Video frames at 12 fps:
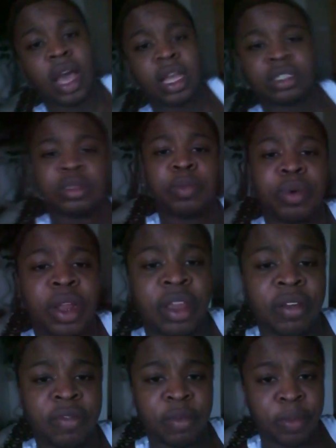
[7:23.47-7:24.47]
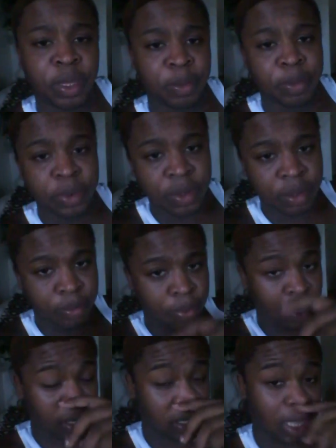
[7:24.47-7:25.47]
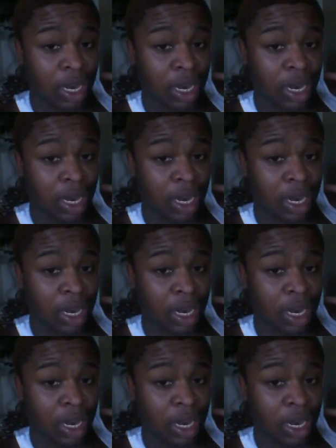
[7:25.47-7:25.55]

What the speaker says: I just pray for people and pray that they